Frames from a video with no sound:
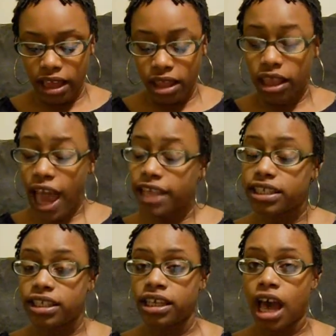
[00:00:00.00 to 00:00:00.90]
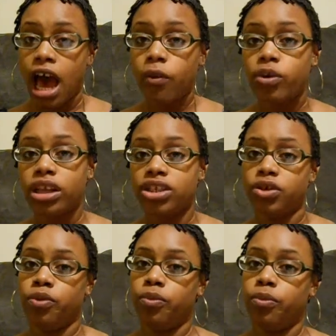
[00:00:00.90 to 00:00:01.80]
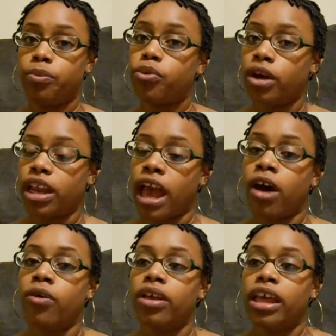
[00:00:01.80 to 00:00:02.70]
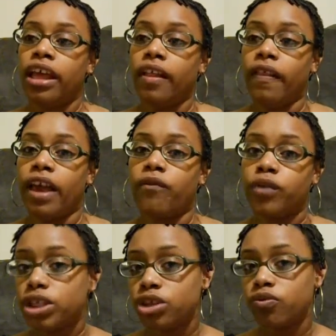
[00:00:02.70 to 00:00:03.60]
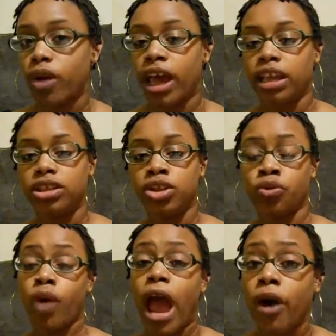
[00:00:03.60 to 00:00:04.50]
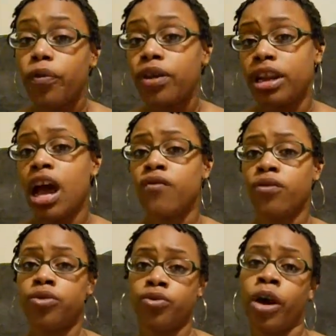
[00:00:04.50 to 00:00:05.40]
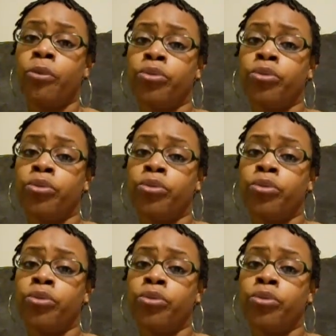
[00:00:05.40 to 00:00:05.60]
Lastly, I wanted to point out that Richard Wright, throughout the novel, throughout